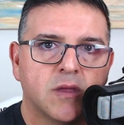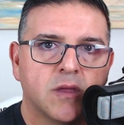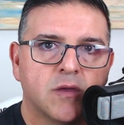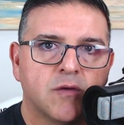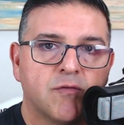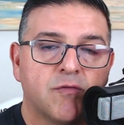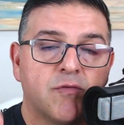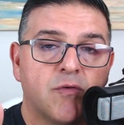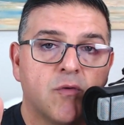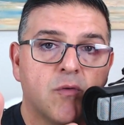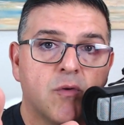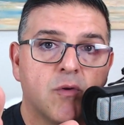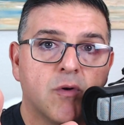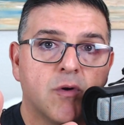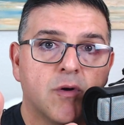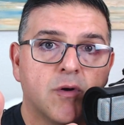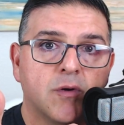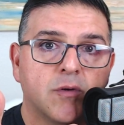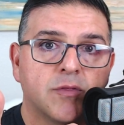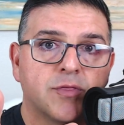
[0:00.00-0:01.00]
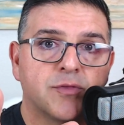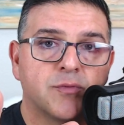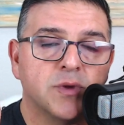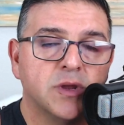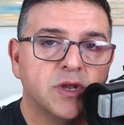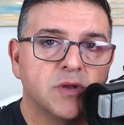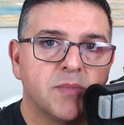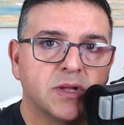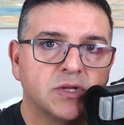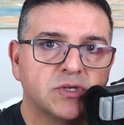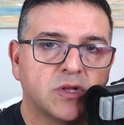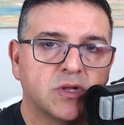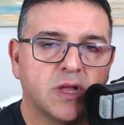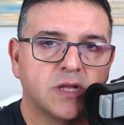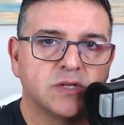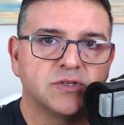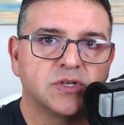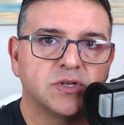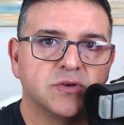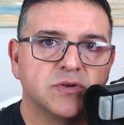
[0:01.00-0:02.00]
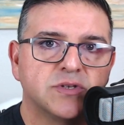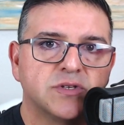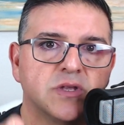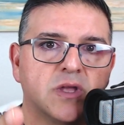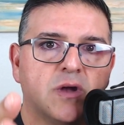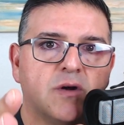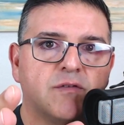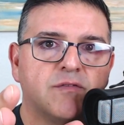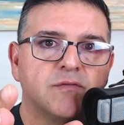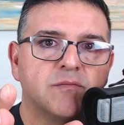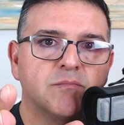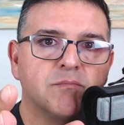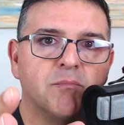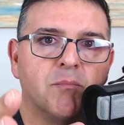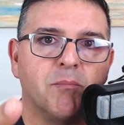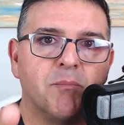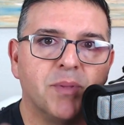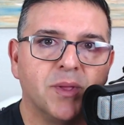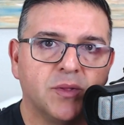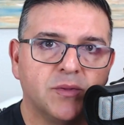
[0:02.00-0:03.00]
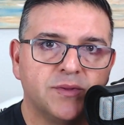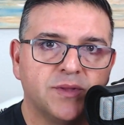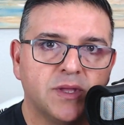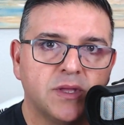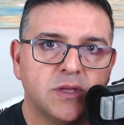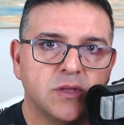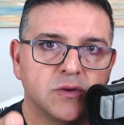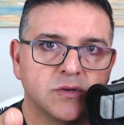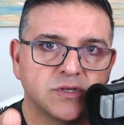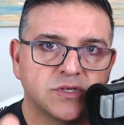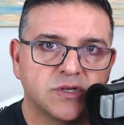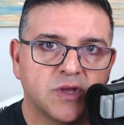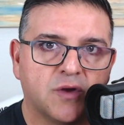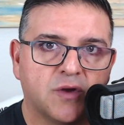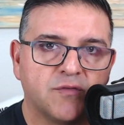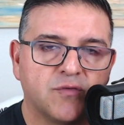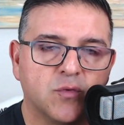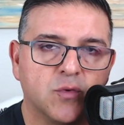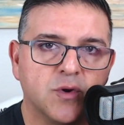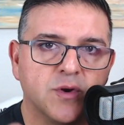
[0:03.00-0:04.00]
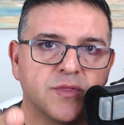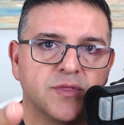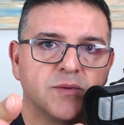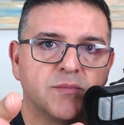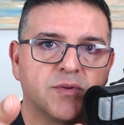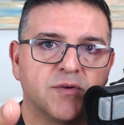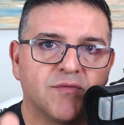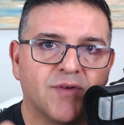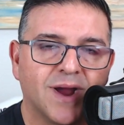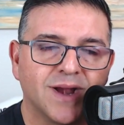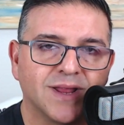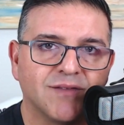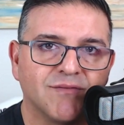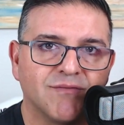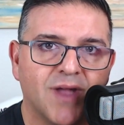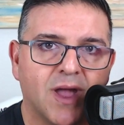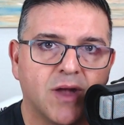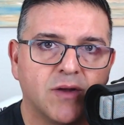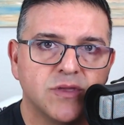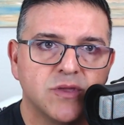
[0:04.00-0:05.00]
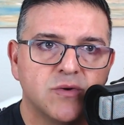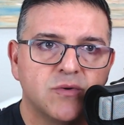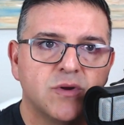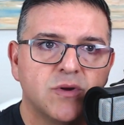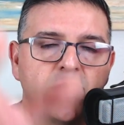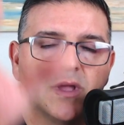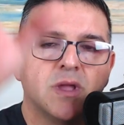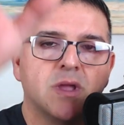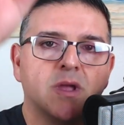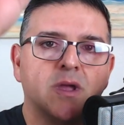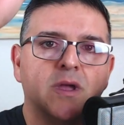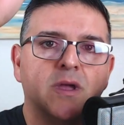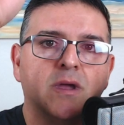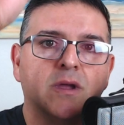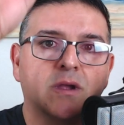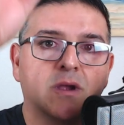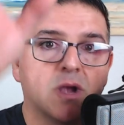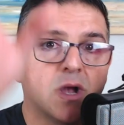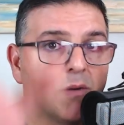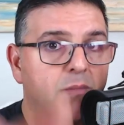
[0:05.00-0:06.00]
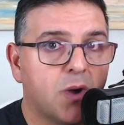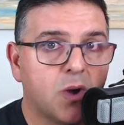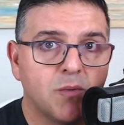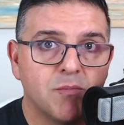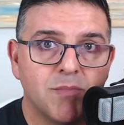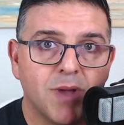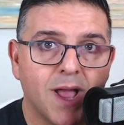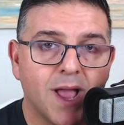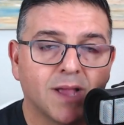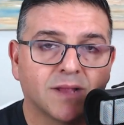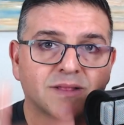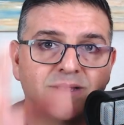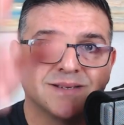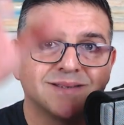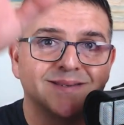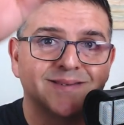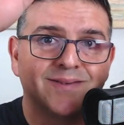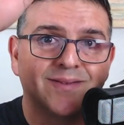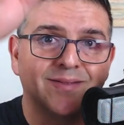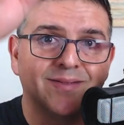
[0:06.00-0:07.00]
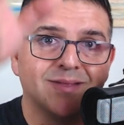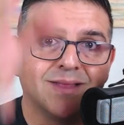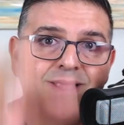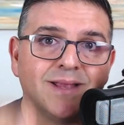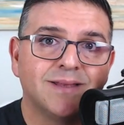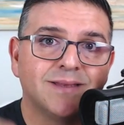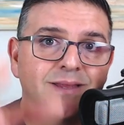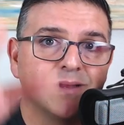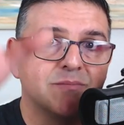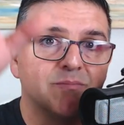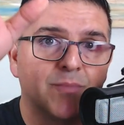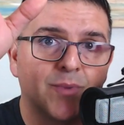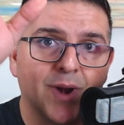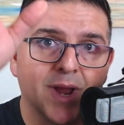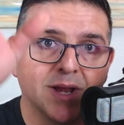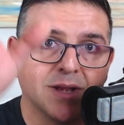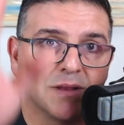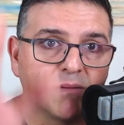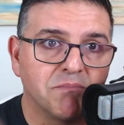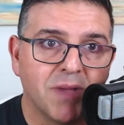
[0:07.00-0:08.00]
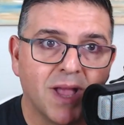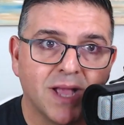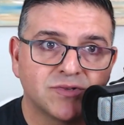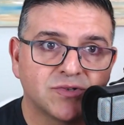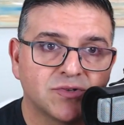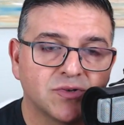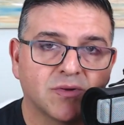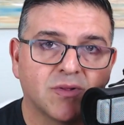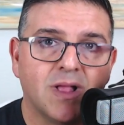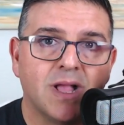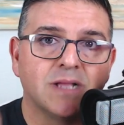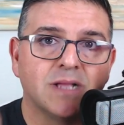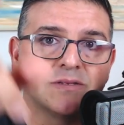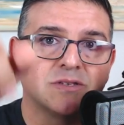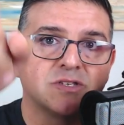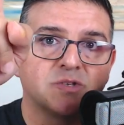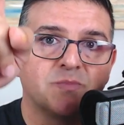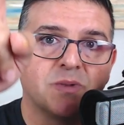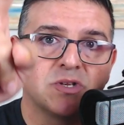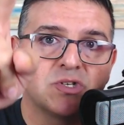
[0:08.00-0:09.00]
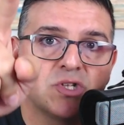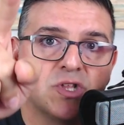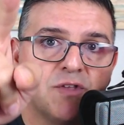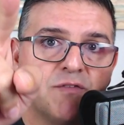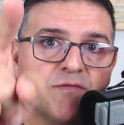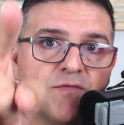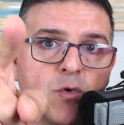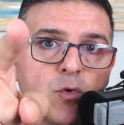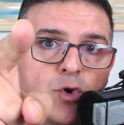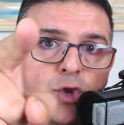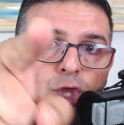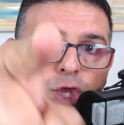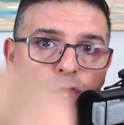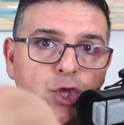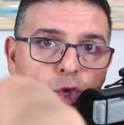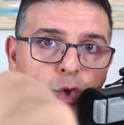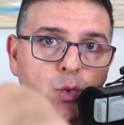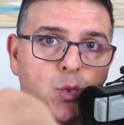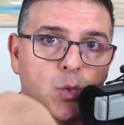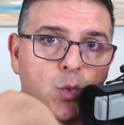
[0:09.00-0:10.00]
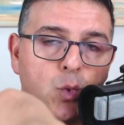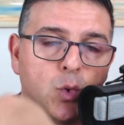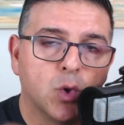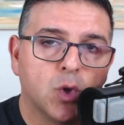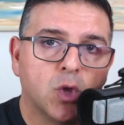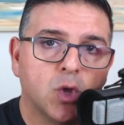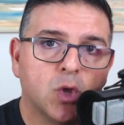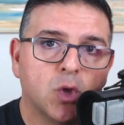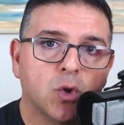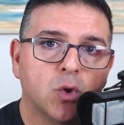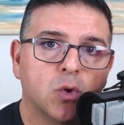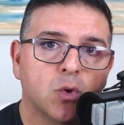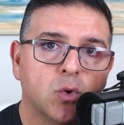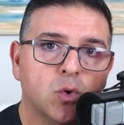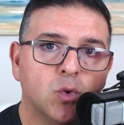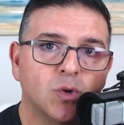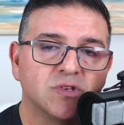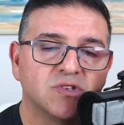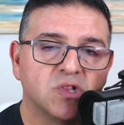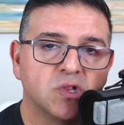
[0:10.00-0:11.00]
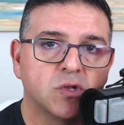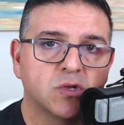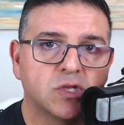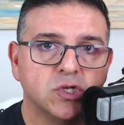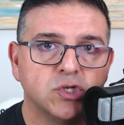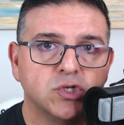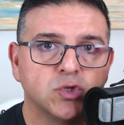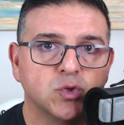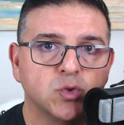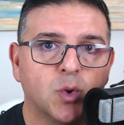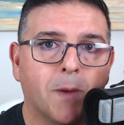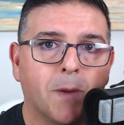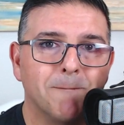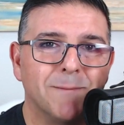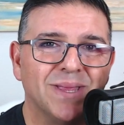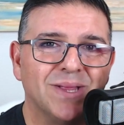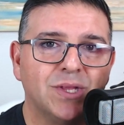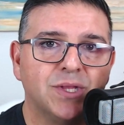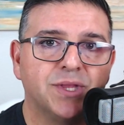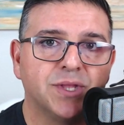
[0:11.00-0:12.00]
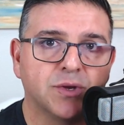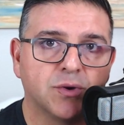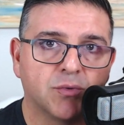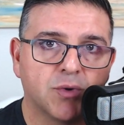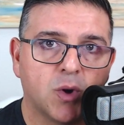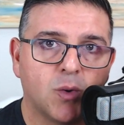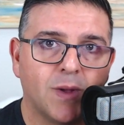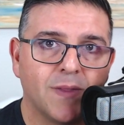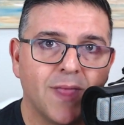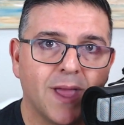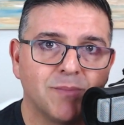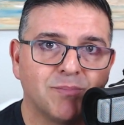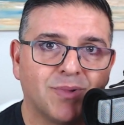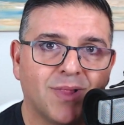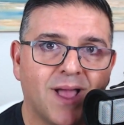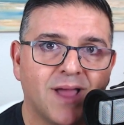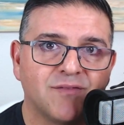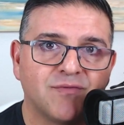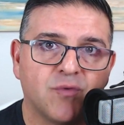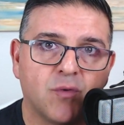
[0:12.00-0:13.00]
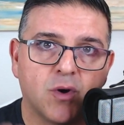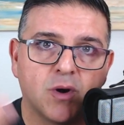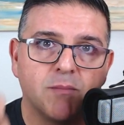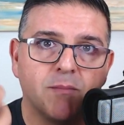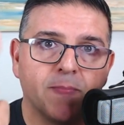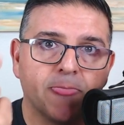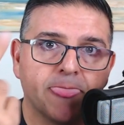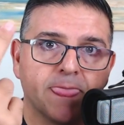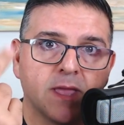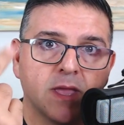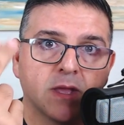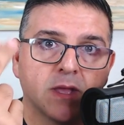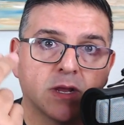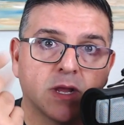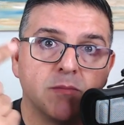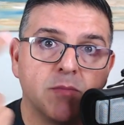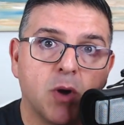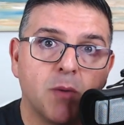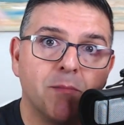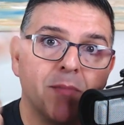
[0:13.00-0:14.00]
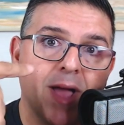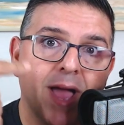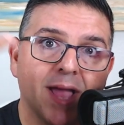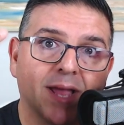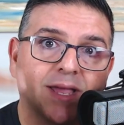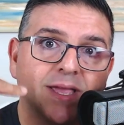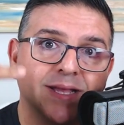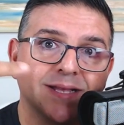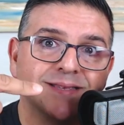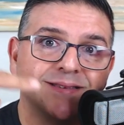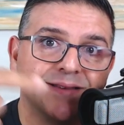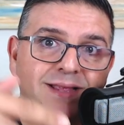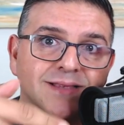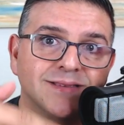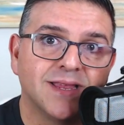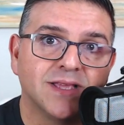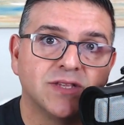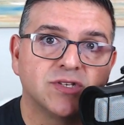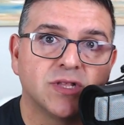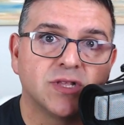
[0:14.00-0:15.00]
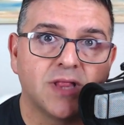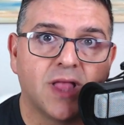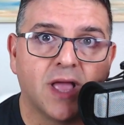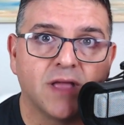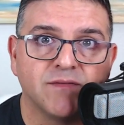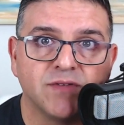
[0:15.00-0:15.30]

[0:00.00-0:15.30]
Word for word: for three dimensionalizing yourself, building your self worth, and providing value. Come on back. This is a LinkedIn branding masterclass, especially for you who is looking to build and grow on that platform. Come on back. It's Nez Nation Live,